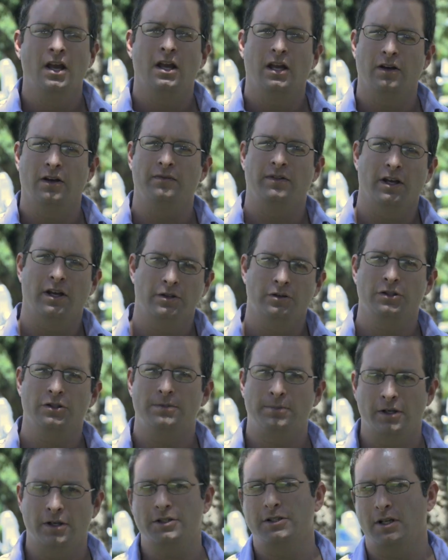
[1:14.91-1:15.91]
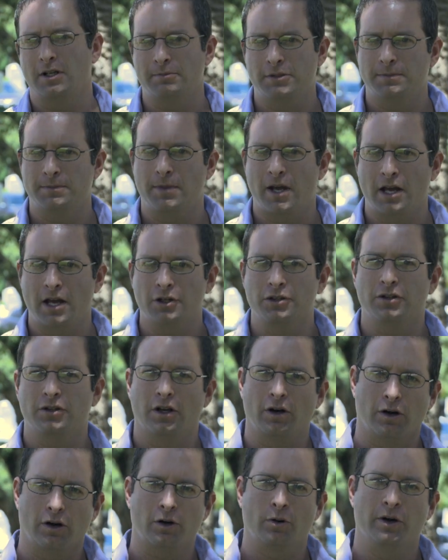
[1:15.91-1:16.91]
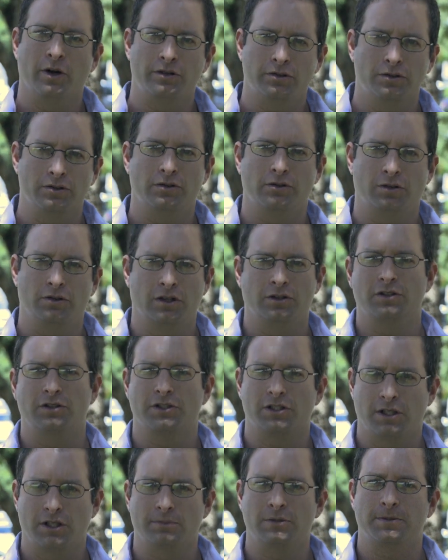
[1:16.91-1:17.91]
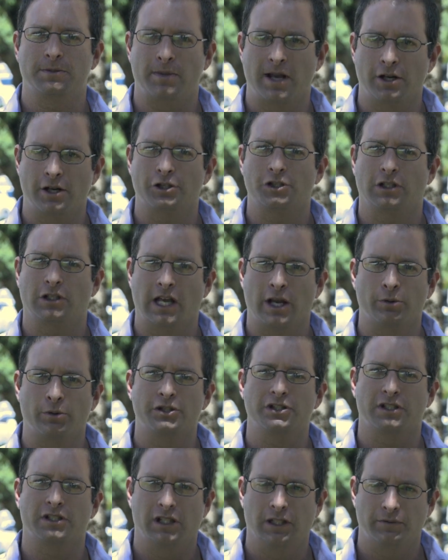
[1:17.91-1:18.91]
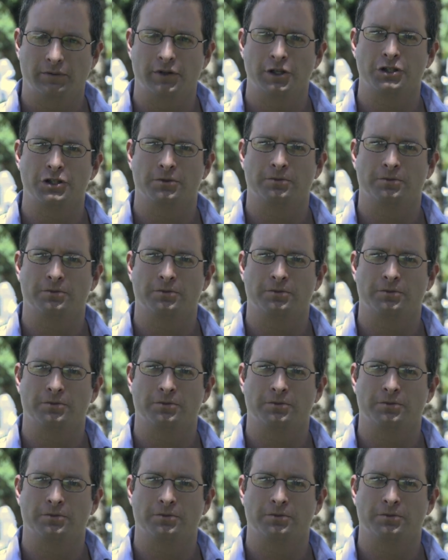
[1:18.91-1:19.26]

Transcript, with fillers: if they do speak some Spanish, they are going to tune into some Spanish language television.